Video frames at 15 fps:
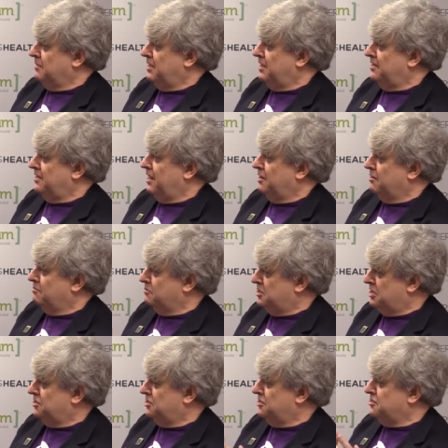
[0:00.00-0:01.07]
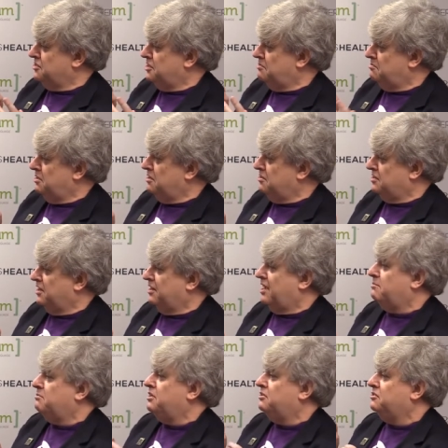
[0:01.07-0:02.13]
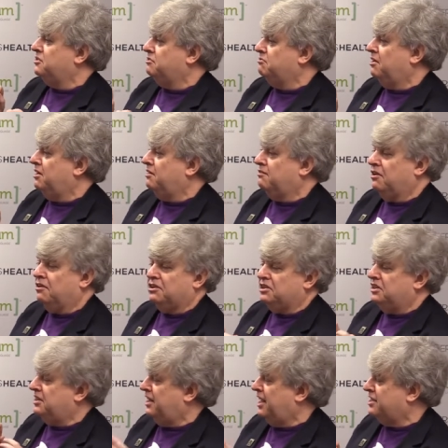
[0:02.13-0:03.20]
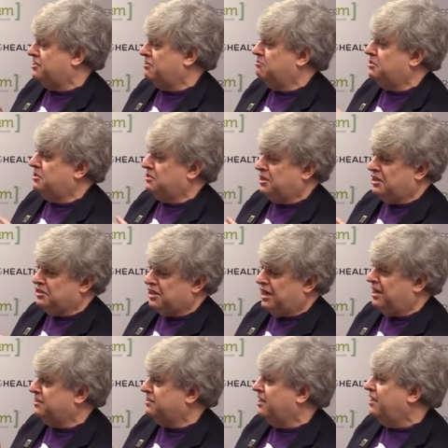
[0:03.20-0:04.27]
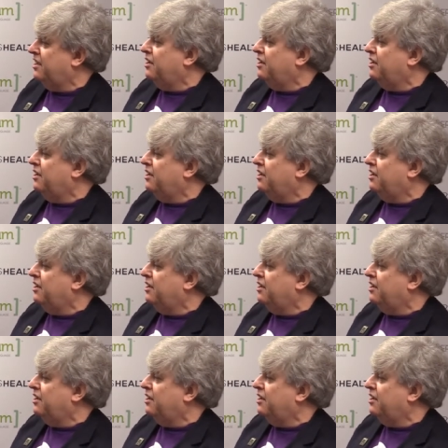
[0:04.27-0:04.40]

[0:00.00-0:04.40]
It, you know, dissonance in music can be used to great advantage in classical music and jazz.